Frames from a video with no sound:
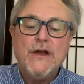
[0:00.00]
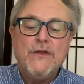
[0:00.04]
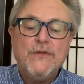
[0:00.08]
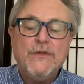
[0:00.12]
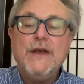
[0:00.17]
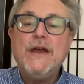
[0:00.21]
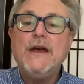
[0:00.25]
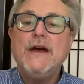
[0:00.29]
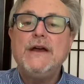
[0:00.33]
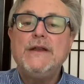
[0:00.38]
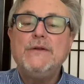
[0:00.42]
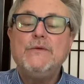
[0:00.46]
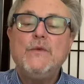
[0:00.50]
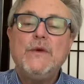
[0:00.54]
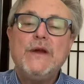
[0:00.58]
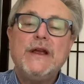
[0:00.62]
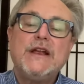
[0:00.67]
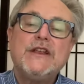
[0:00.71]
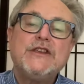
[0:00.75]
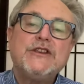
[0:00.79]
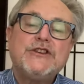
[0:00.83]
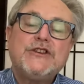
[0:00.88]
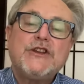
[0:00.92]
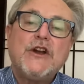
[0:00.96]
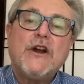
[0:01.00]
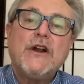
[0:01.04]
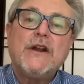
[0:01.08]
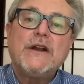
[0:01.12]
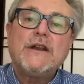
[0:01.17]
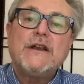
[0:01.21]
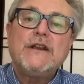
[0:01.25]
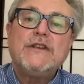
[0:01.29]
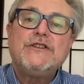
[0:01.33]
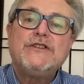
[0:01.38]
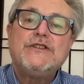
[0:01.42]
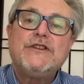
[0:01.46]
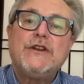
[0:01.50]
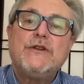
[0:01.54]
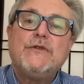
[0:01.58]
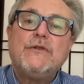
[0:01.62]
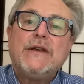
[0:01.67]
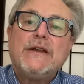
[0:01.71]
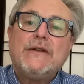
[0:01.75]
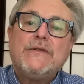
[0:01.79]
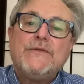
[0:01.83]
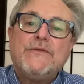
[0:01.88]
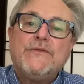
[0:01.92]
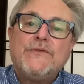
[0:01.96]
then we can start considering